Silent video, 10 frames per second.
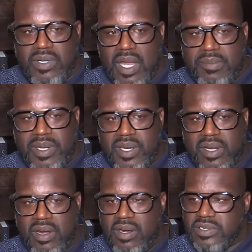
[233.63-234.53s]
When I'm in the
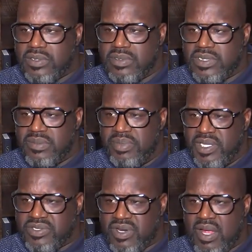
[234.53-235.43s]
car, as soon as the
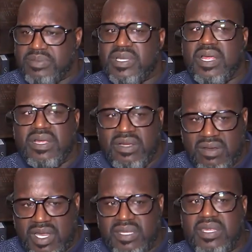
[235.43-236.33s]
beat drops and I can go
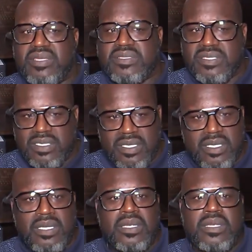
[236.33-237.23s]
like this,
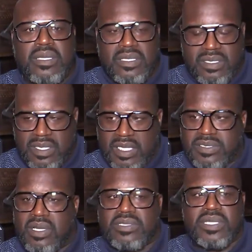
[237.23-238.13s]
that
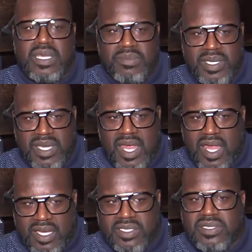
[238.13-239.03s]
starts to get me
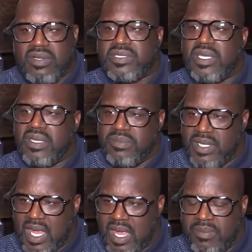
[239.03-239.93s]
nodding and it starts to get me
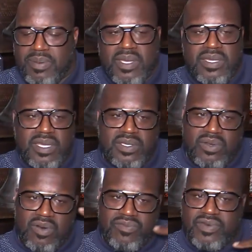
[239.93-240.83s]
happy. The
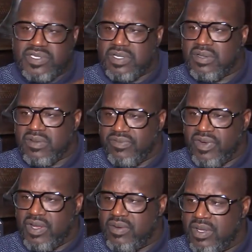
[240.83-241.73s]
endorphins start to
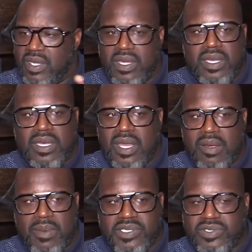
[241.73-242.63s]
flow. Now
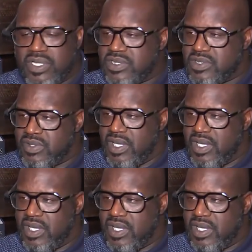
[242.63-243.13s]
my stress is